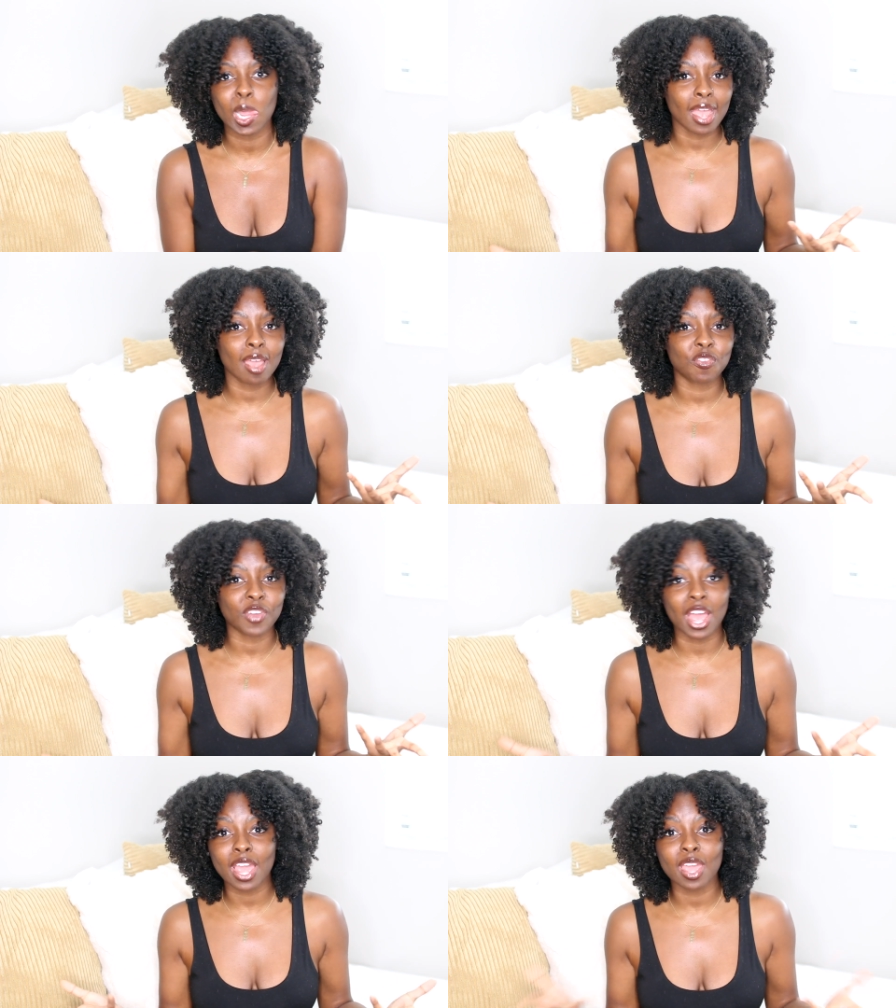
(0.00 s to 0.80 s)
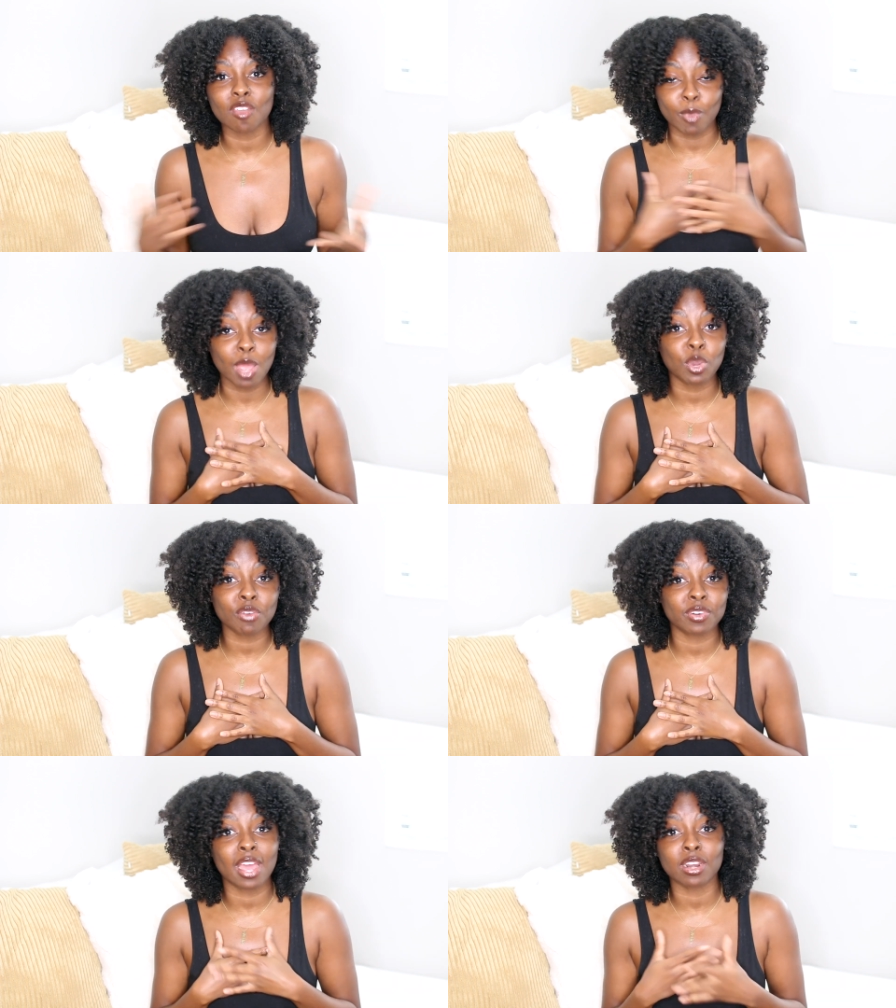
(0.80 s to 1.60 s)
If I, if my
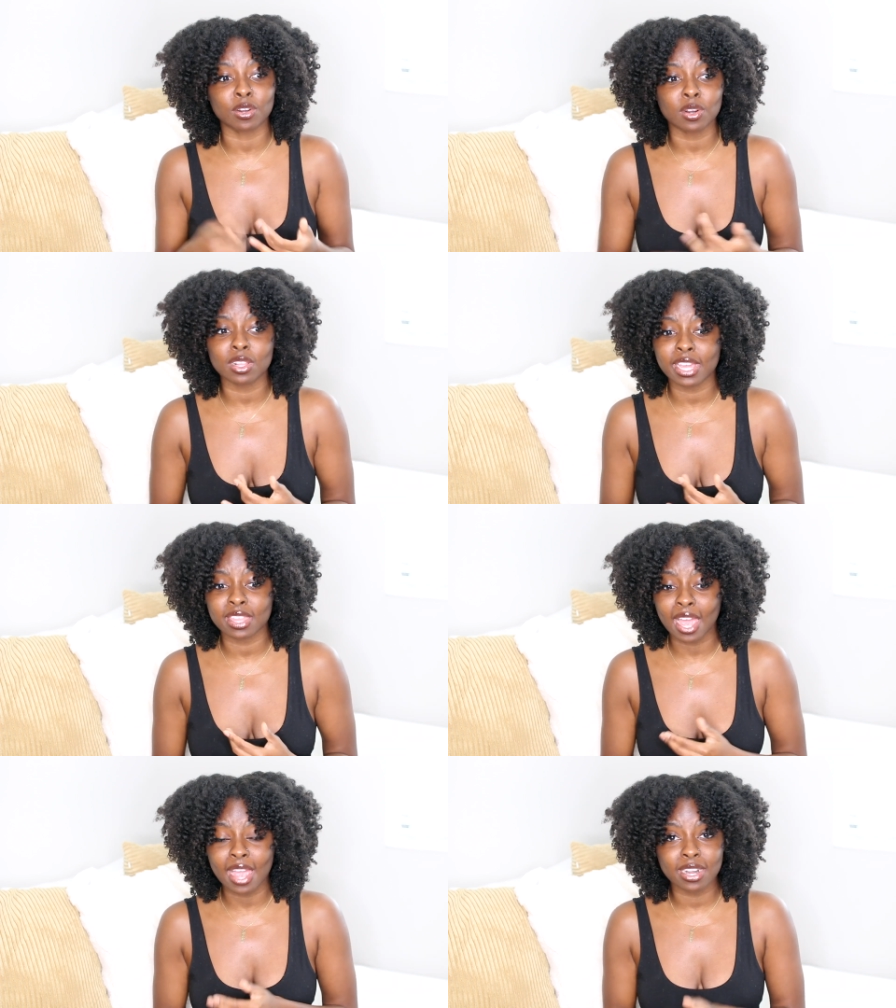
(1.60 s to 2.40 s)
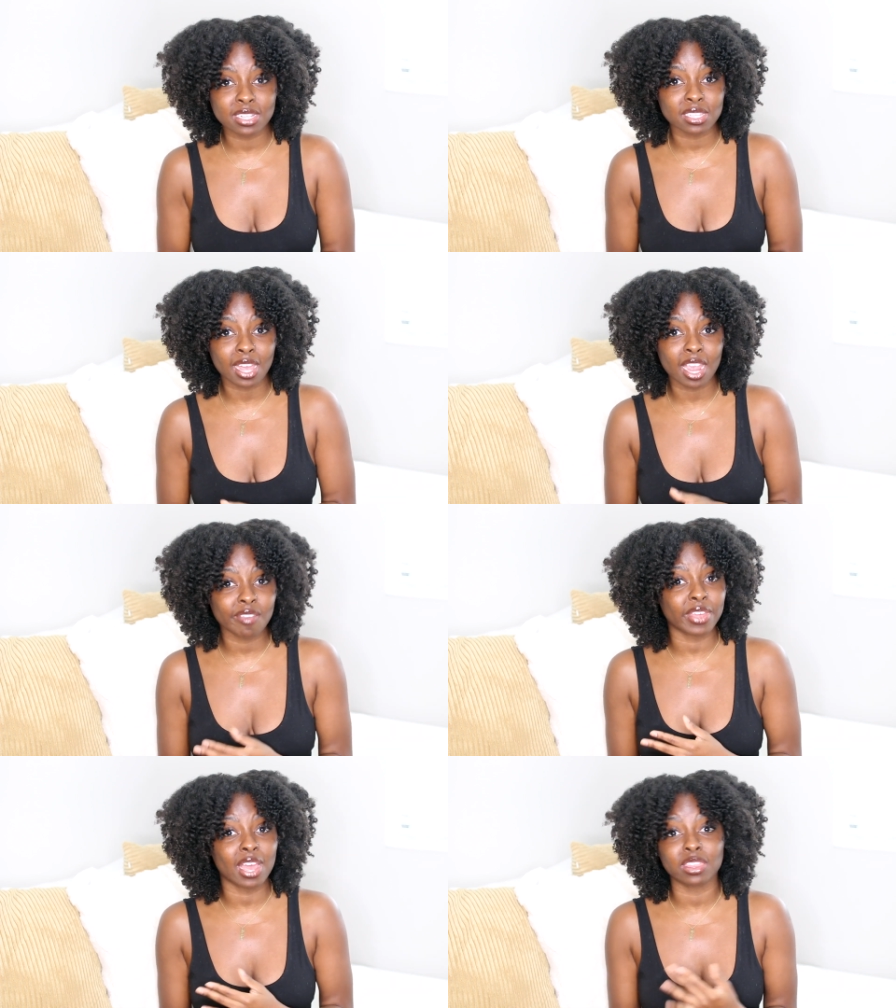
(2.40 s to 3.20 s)
boyfriend had a girl like that in his
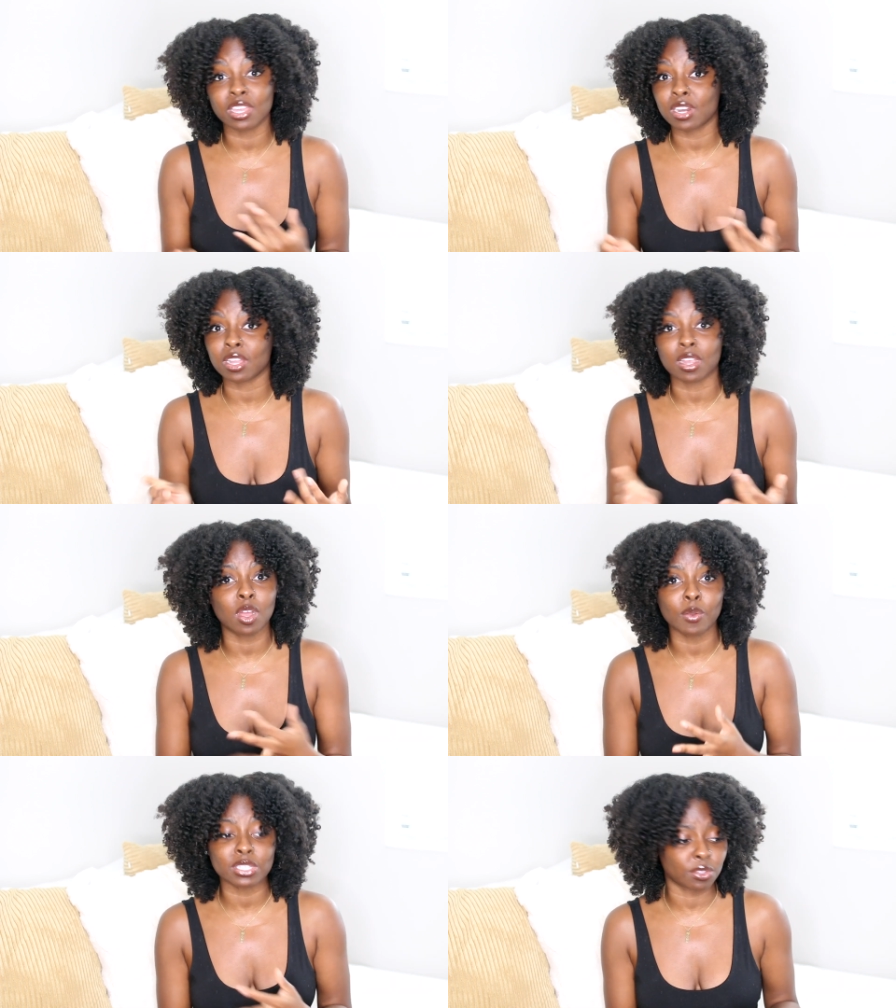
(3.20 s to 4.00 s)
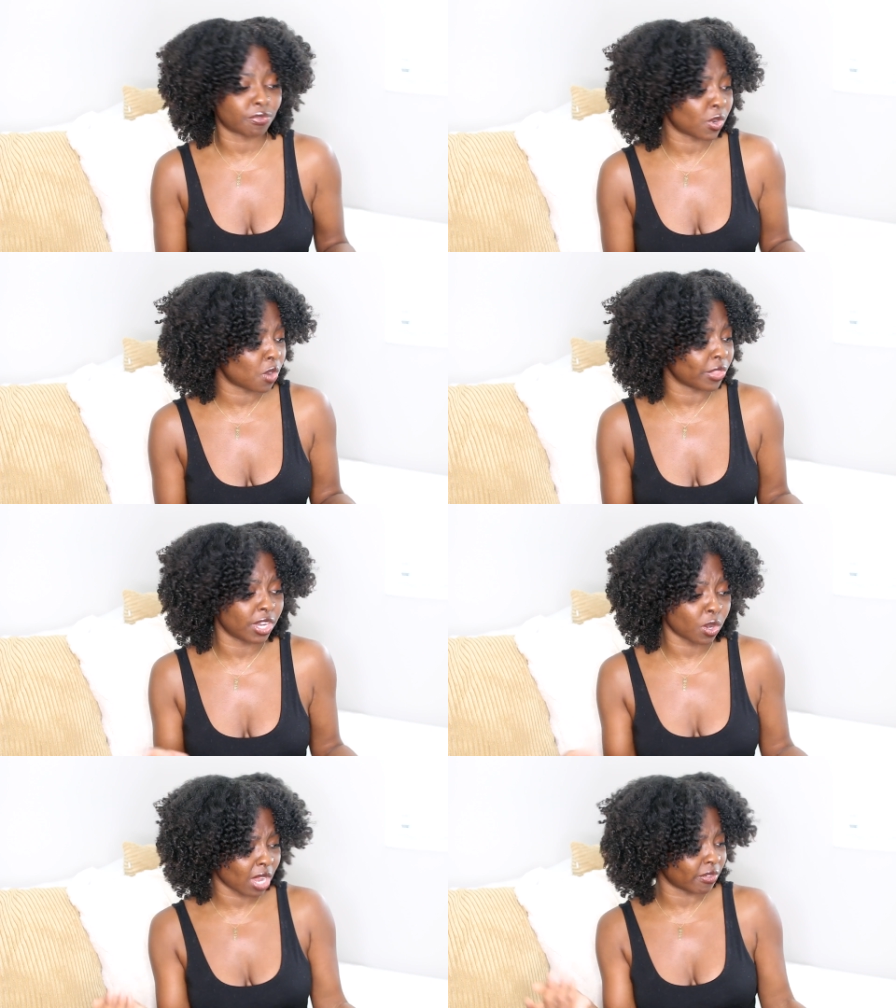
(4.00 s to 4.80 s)
life, that they're always on the phone,
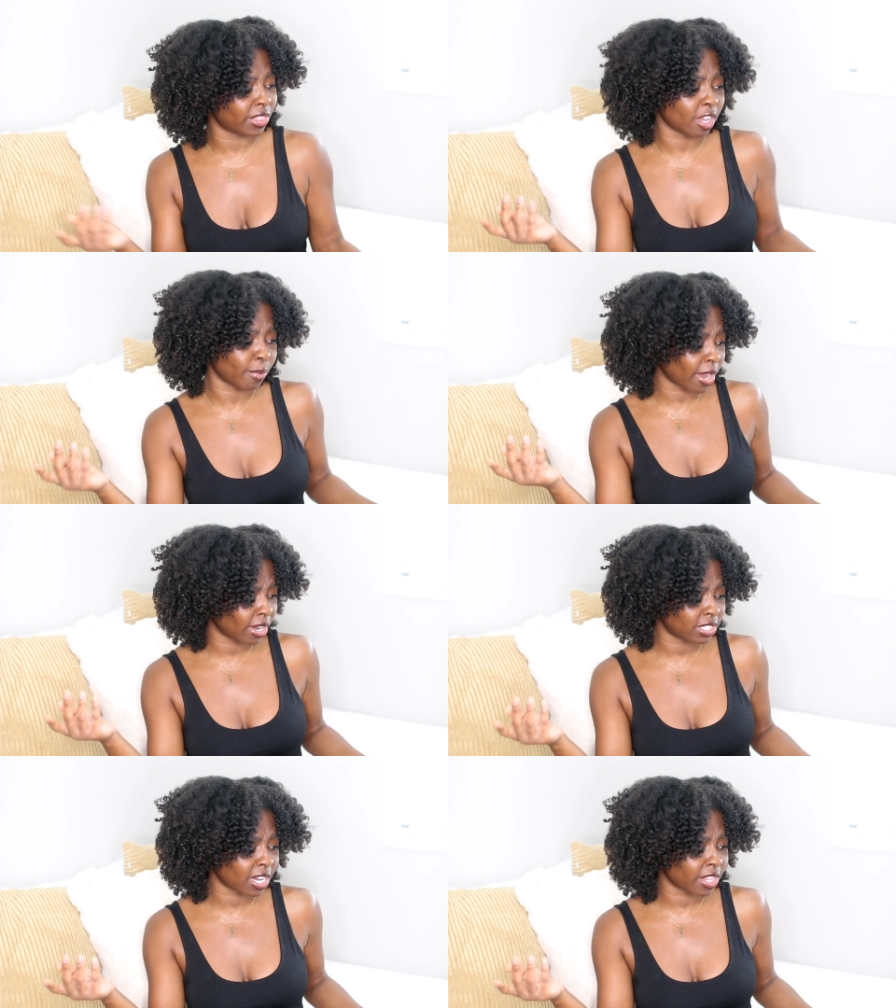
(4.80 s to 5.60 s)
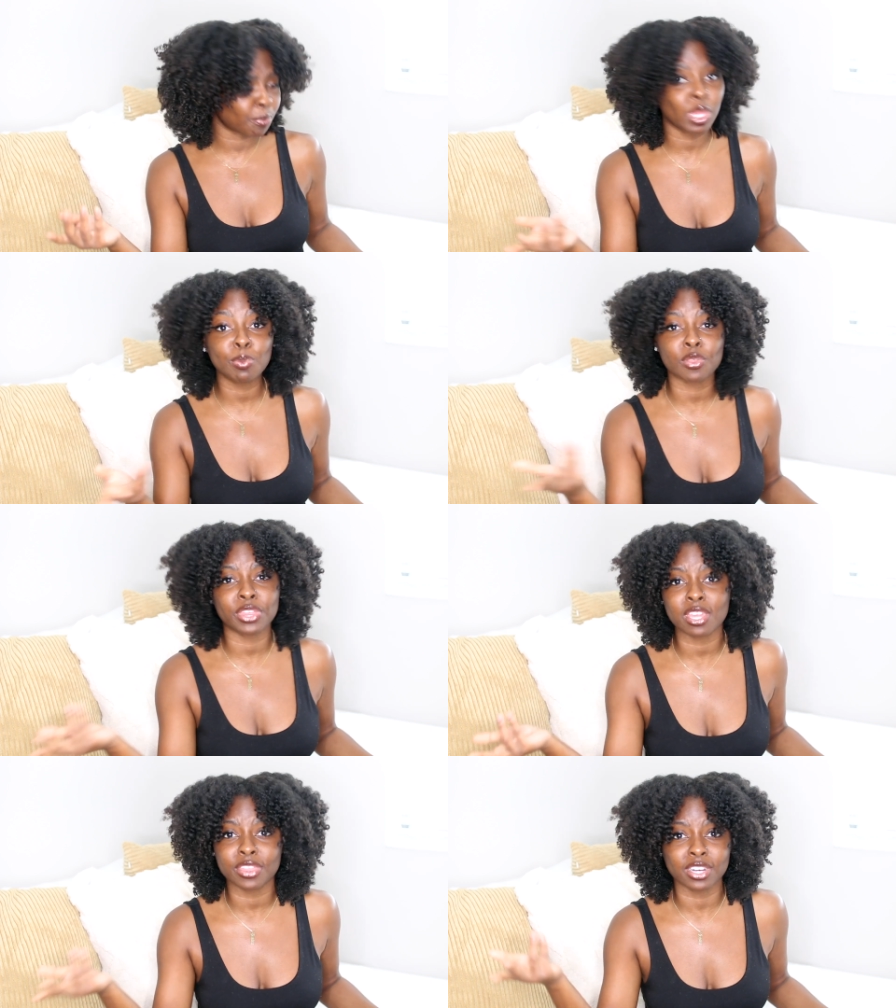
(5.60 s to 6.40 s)
they know everything about each other. People
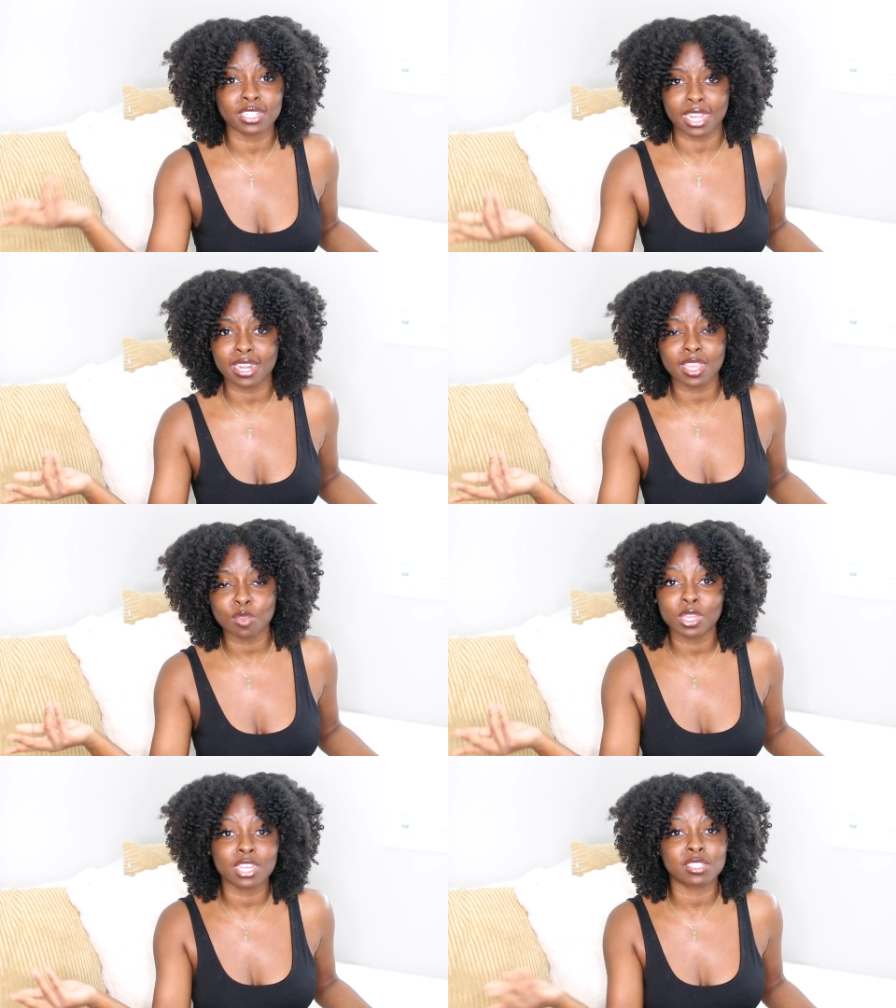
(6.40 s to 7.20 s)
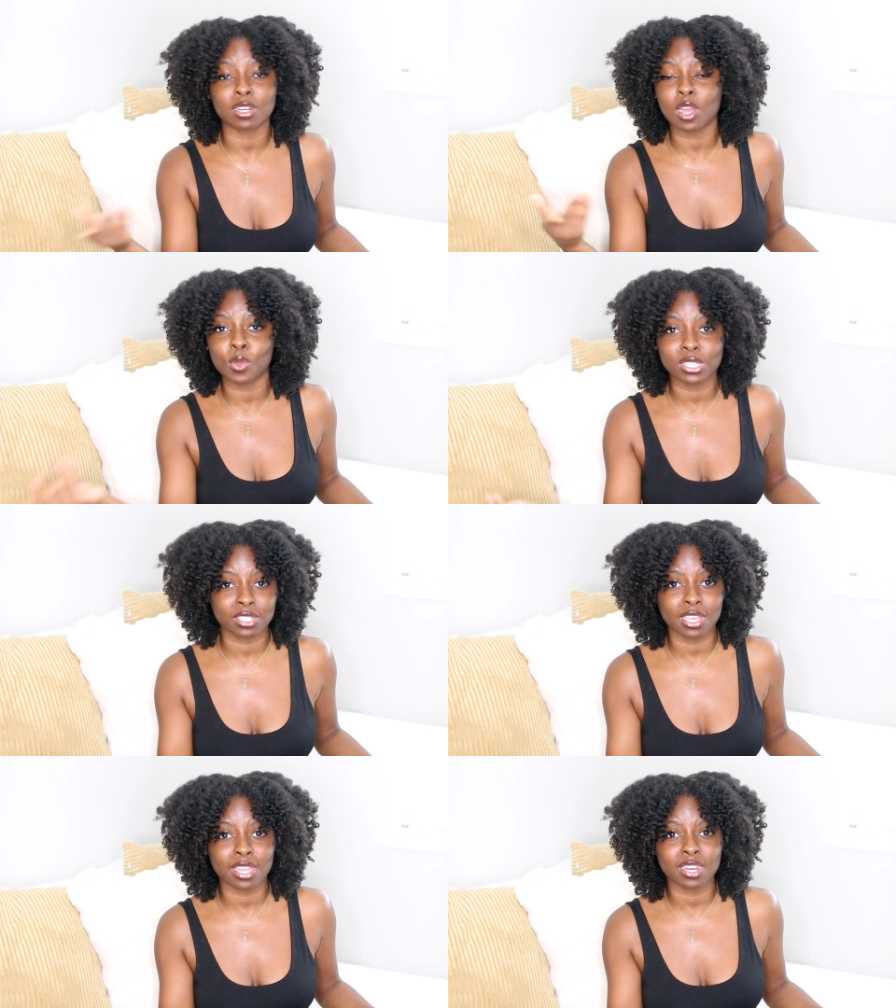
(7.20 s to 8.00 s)
think they're dating because they're always
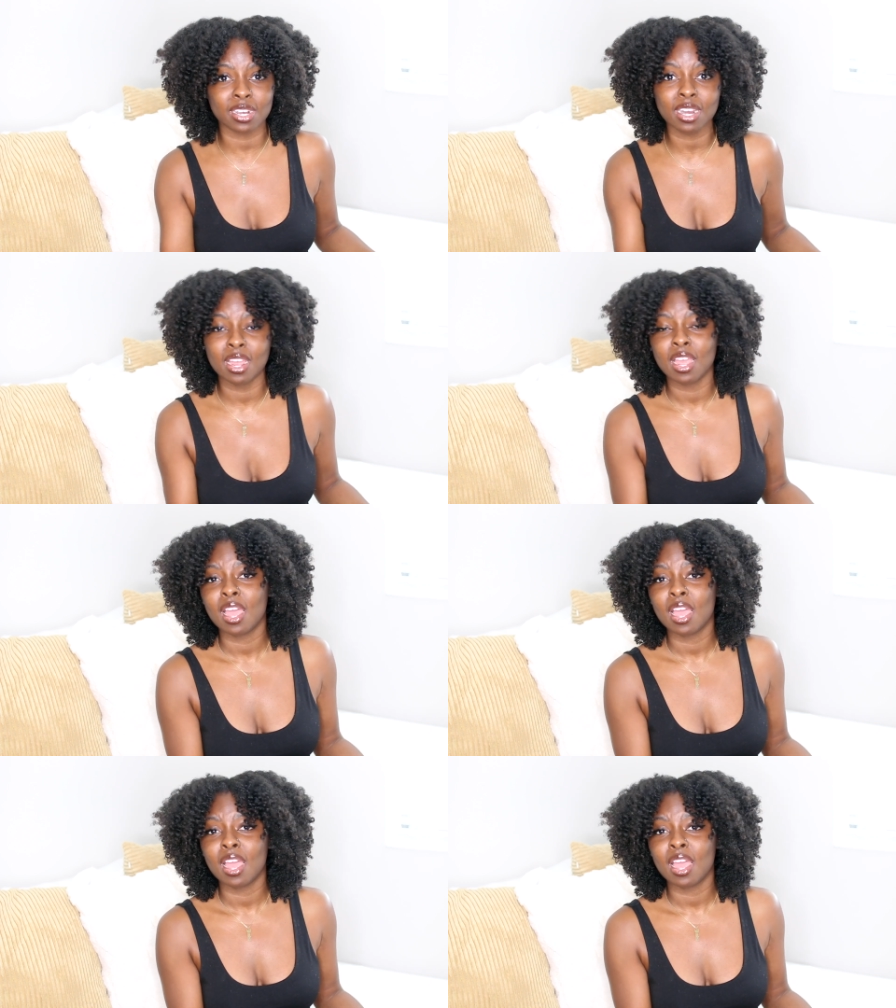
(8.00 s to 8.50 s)
together.